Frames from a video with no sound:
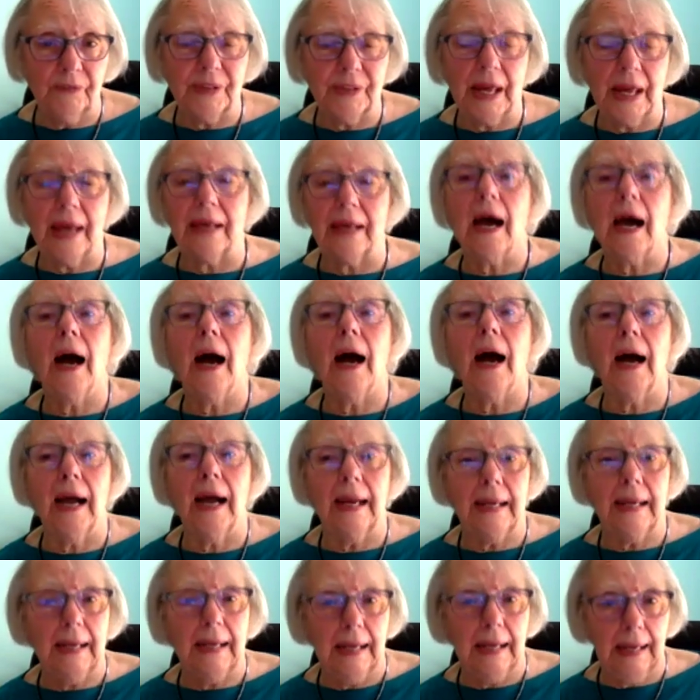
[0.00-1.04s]
that
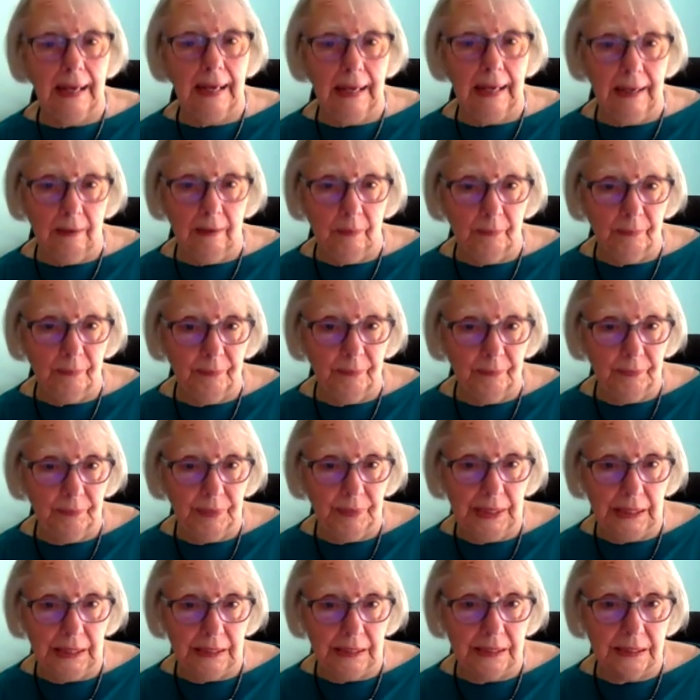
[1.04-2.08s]
I am
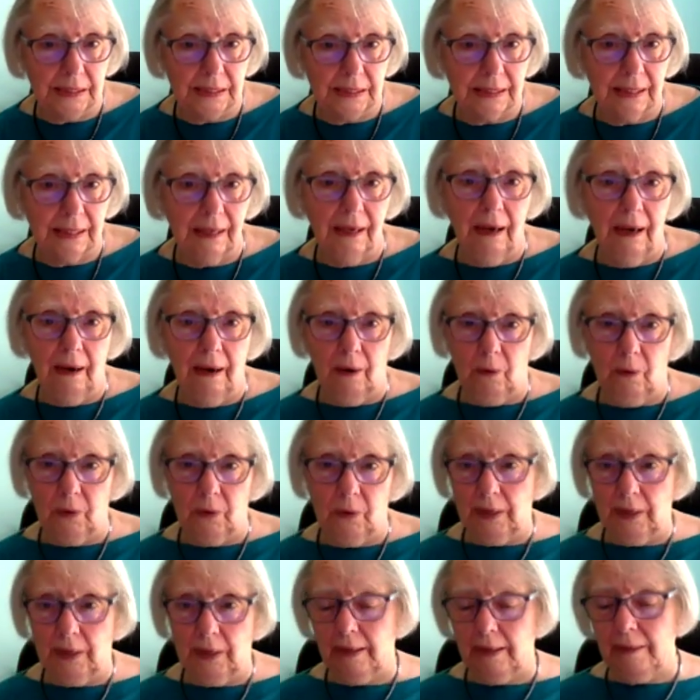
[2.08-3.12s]
piece.
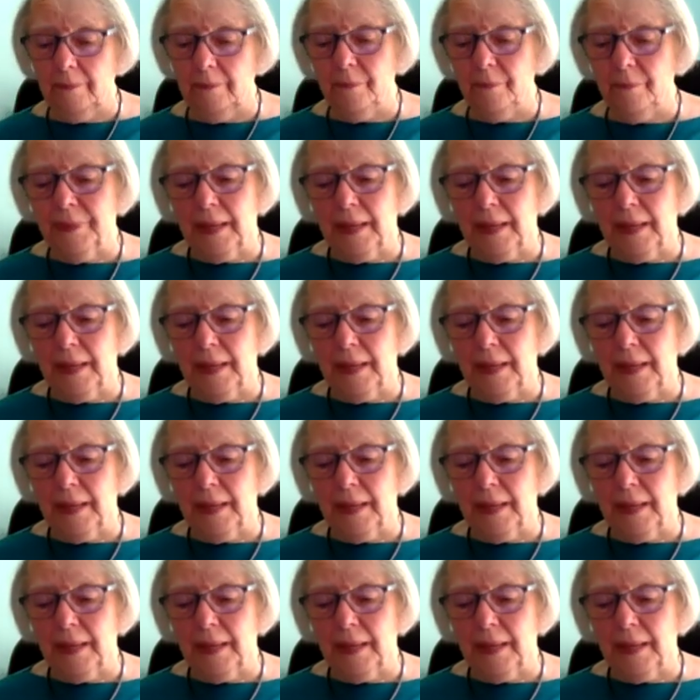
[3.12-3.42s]
Okay.